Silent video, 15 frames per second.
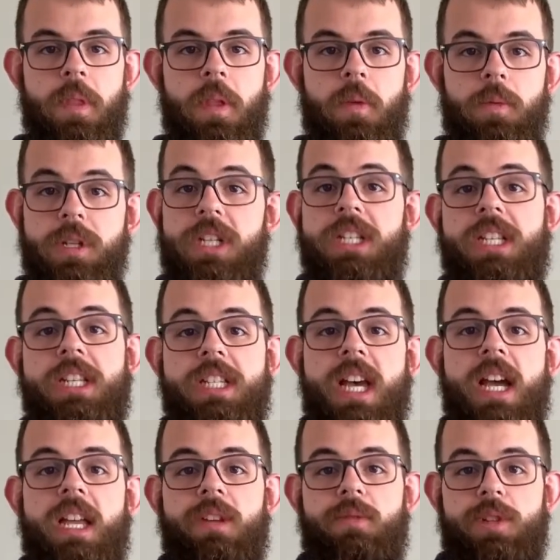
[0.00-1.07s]
which is
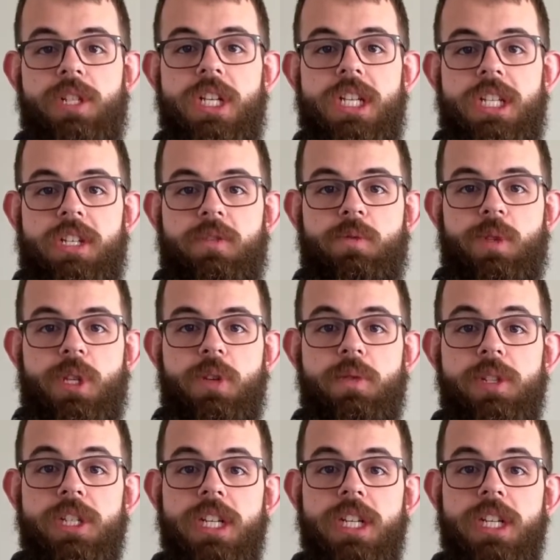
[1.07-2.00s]
exactly what Jesus was doing.